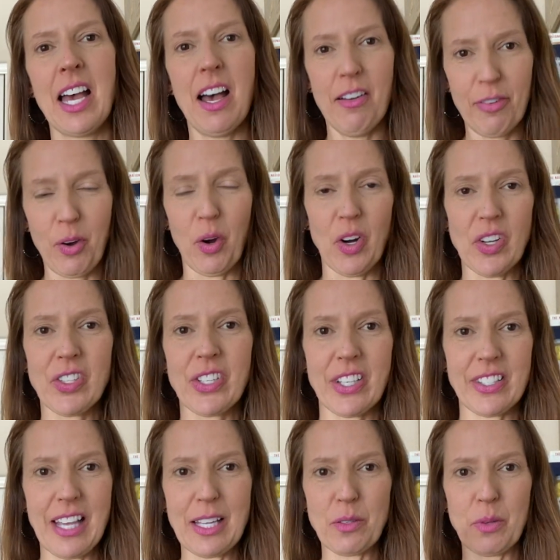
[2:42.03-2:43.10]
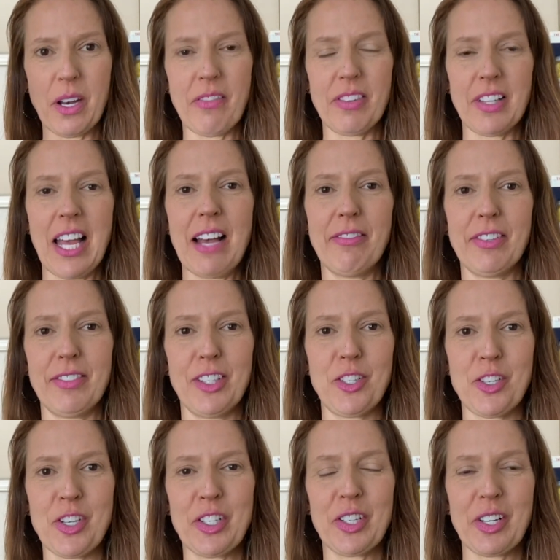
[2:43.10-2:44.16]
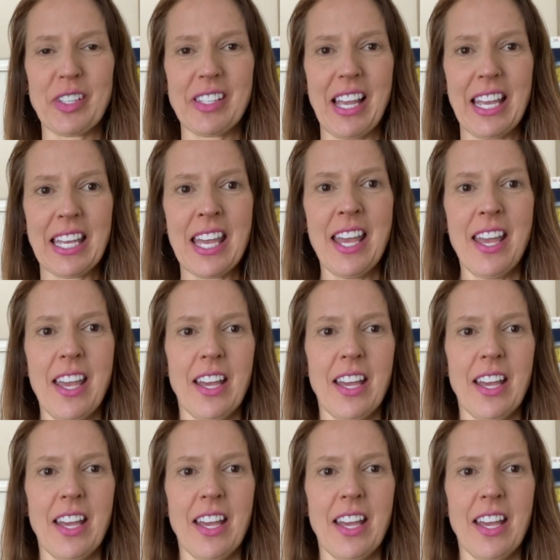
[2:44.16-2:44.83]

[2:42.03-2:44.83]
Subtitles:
of course, because that's what evolution looks like.